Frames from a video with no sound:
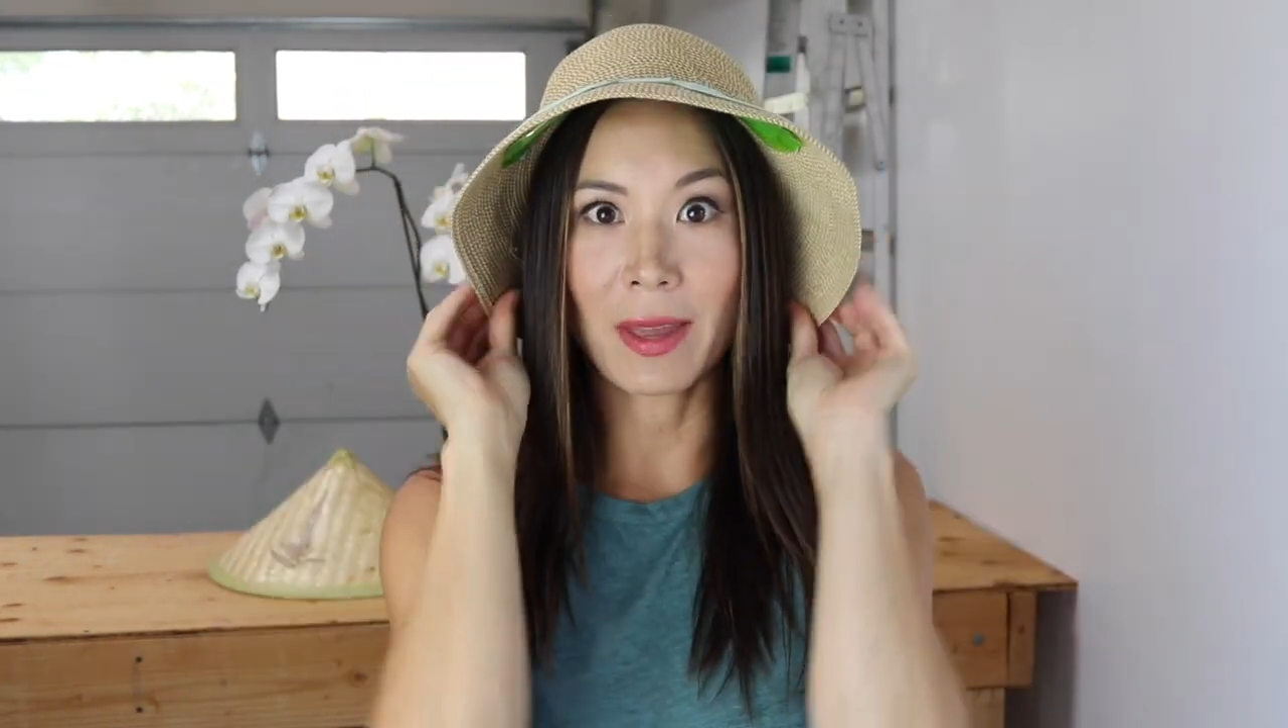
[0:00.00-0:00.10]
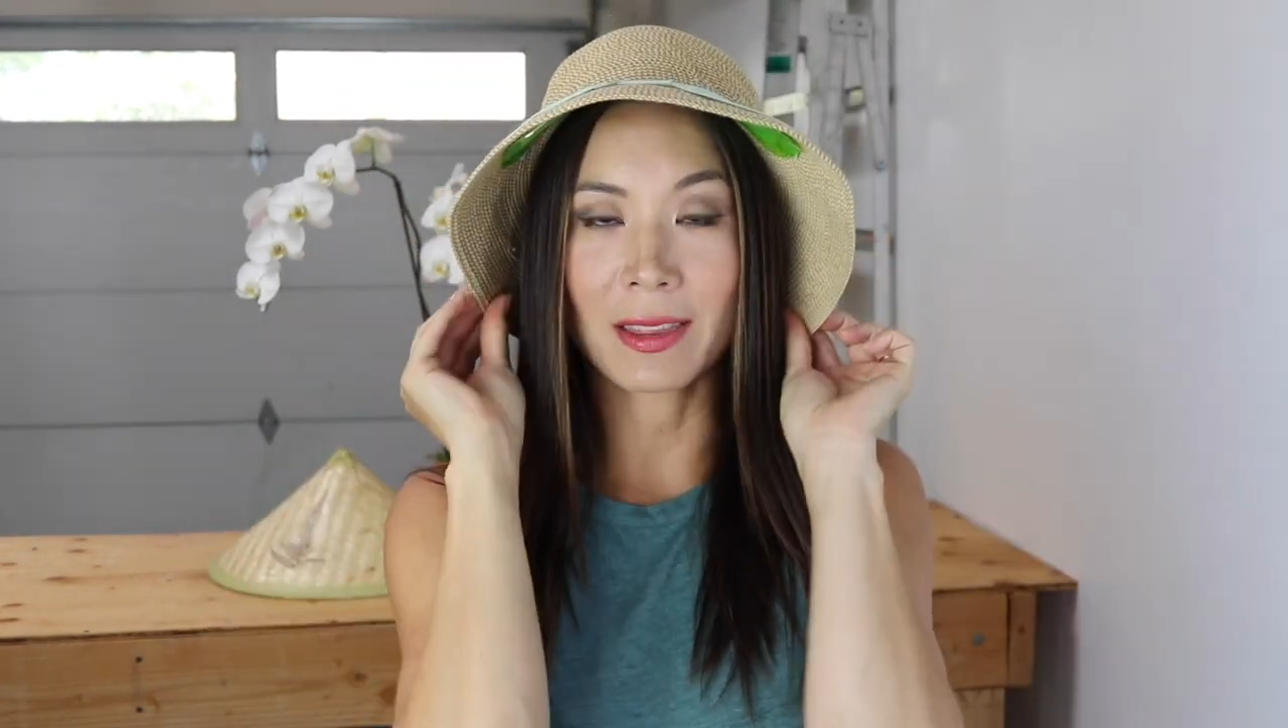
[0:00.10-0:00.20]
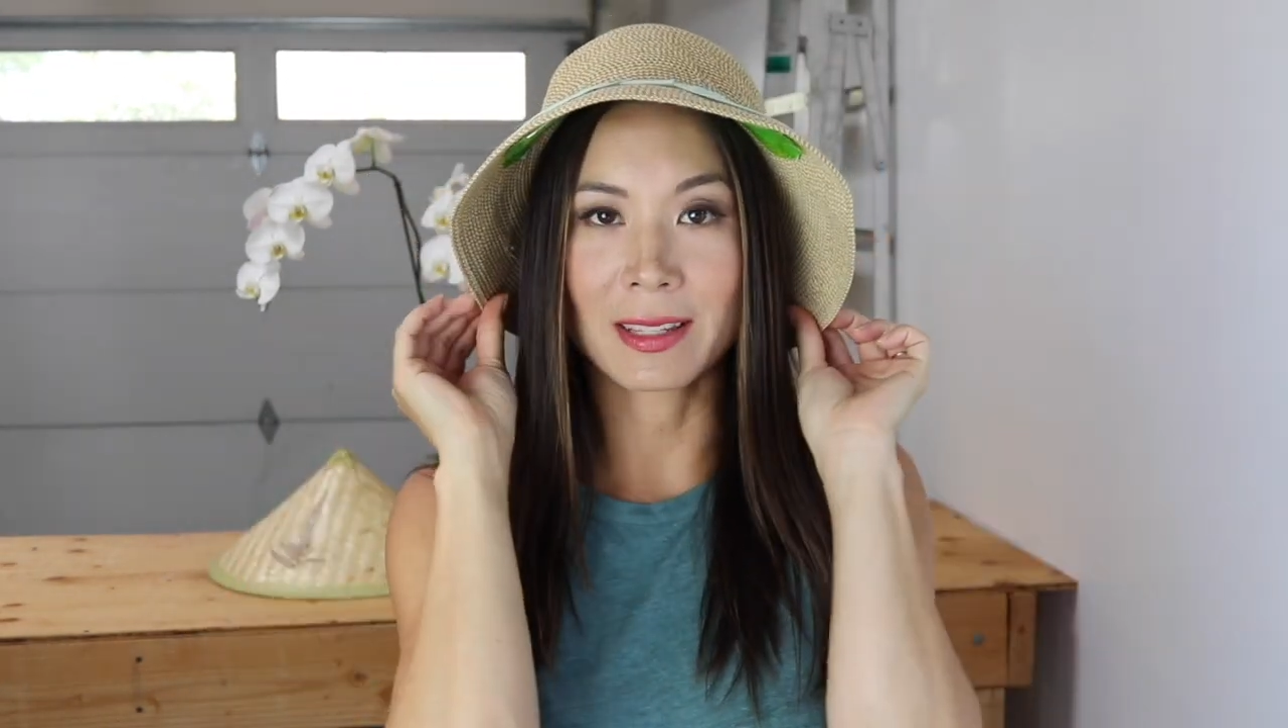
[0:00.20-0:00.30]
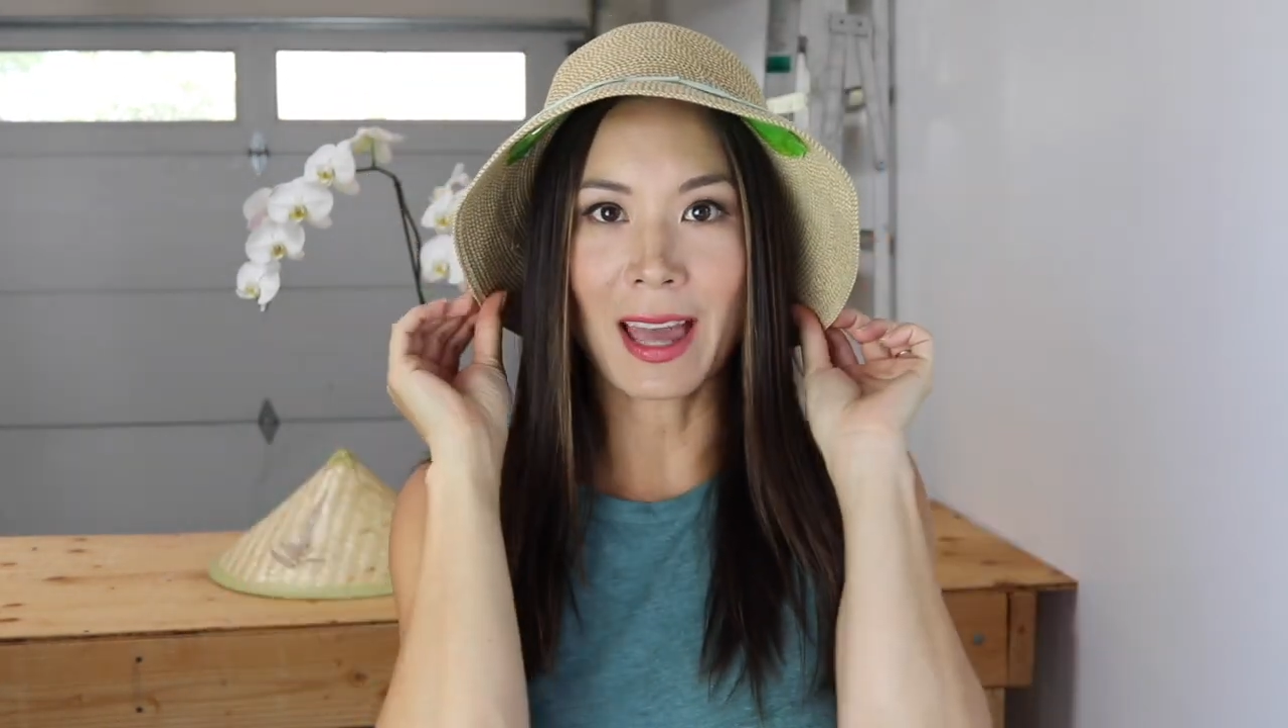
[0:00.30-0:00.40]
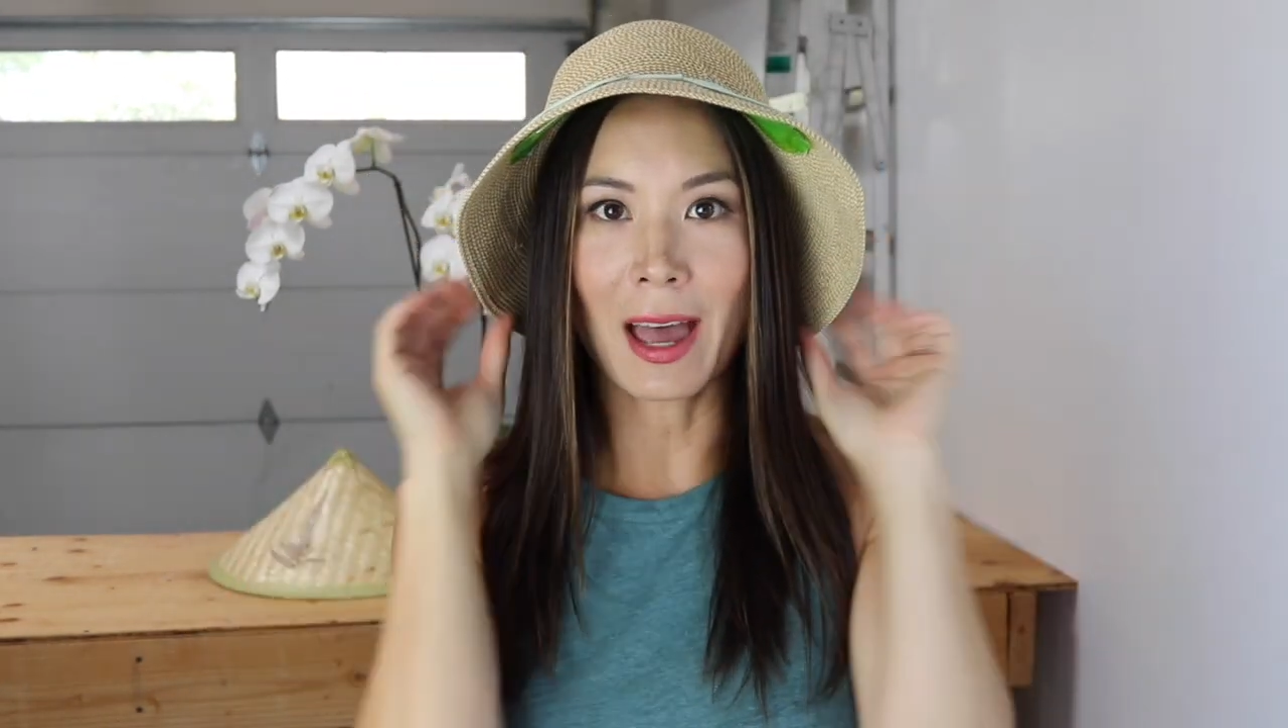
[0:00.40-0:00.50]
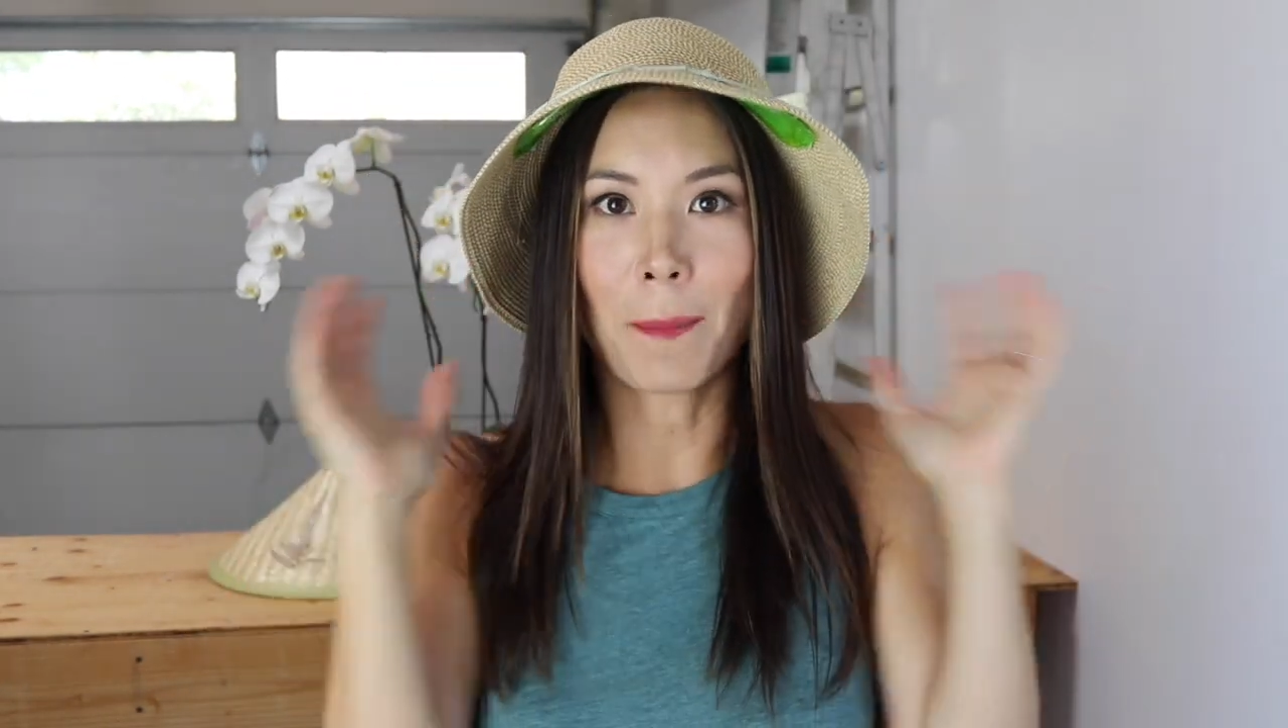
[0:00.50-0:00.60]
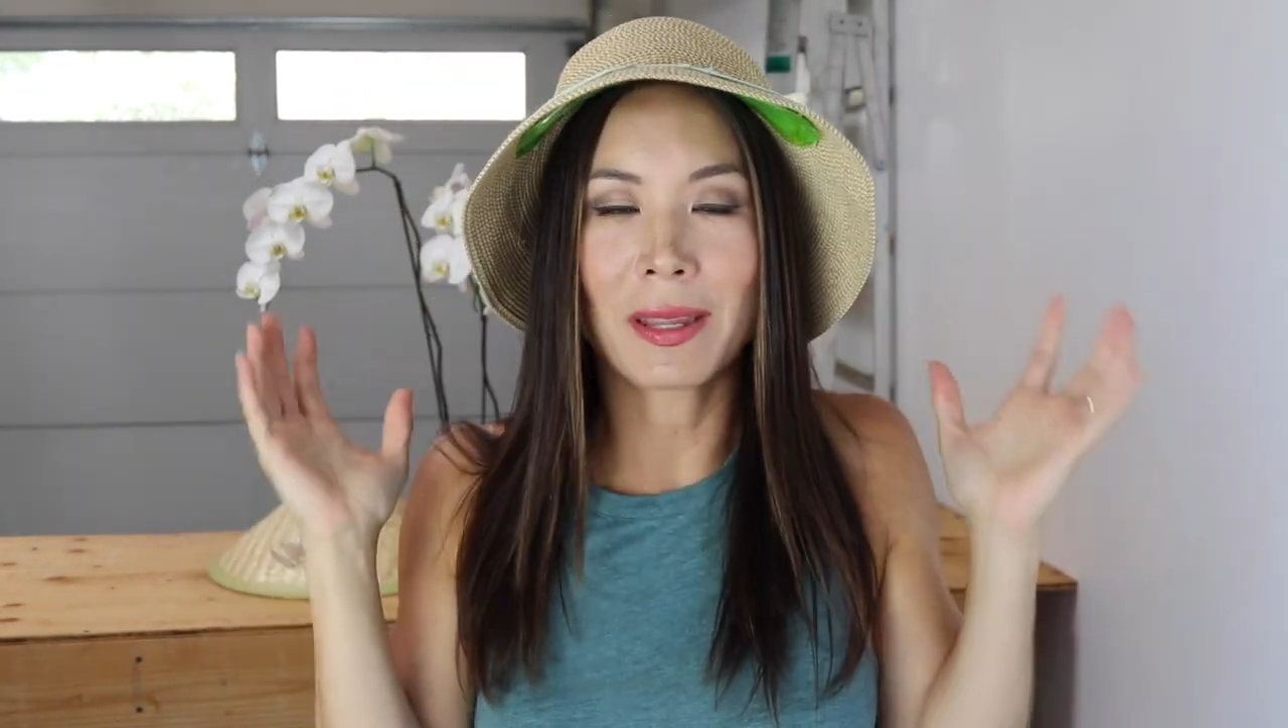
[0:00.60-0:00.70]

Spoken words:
make this hat,